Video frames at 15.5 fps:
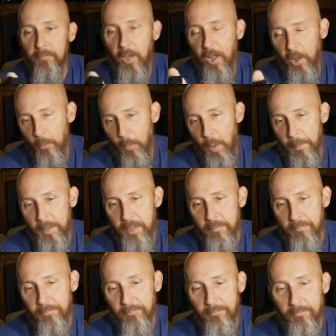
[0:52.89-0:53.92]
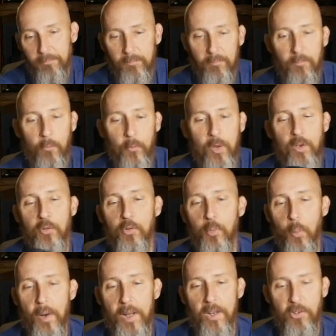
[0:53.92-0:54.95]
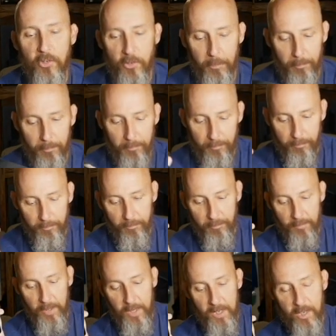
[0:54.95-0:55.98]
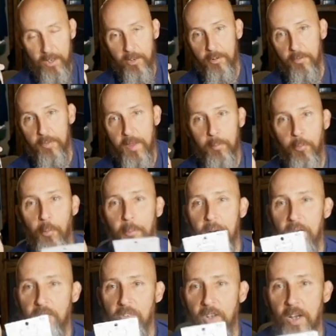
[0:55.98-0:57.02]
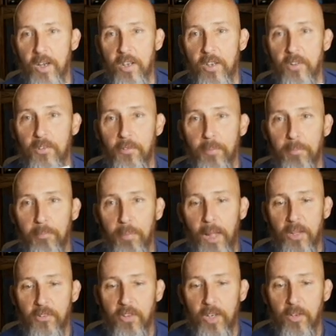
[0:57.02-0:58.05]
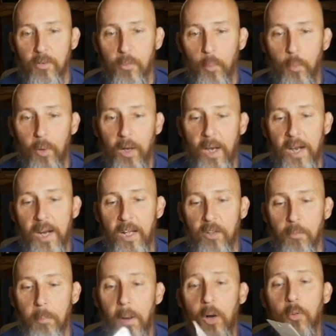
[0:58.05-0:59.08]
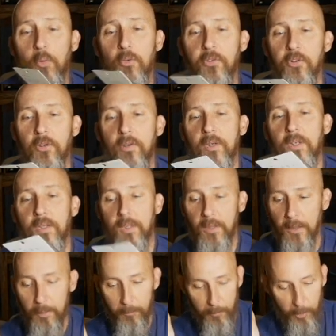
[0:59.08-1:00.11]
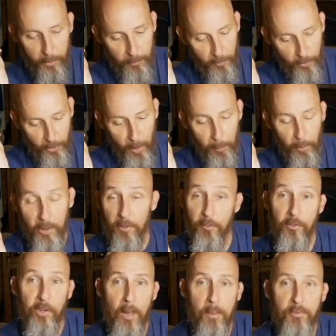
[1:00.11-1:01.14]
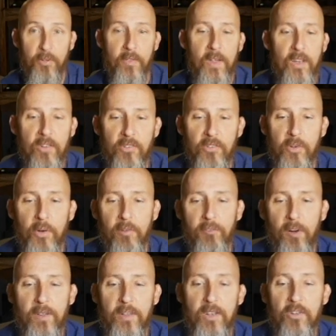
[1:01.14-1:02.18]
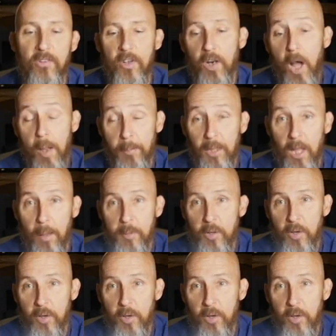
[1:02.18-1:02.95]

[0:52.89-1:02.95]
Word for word: Nylon webbing. We use 1 inch and the appropriate size plastic or Kydex buckles. There's a couple of different types of these. You can find these at Hobby Lobby.